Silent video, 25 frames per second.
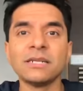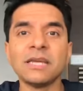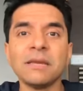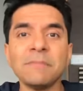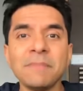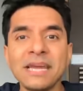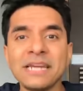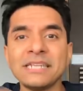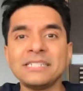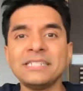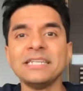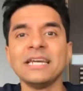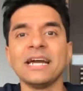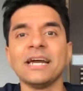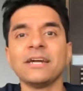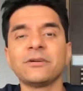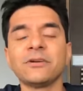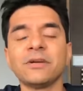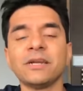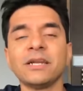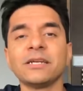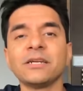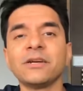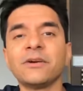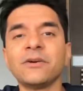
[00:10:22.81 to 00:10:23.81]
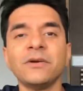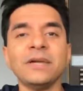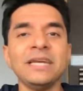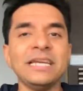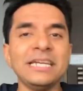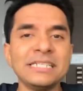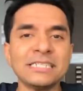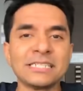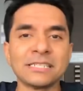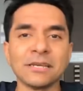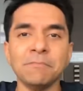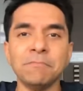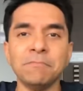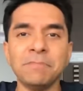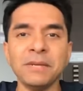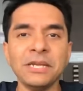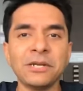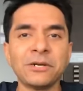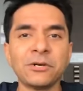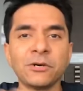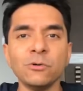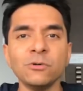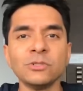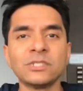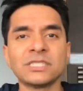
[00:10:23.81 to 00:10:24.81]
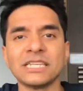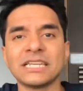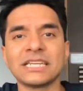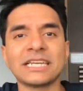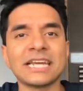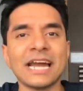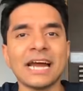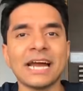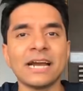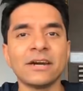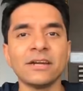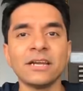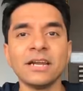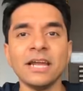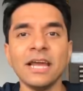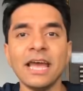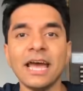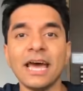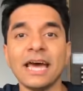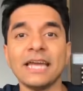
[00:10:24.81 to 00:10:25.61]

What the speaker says: They make dehydrated greens and beetroots and carrot,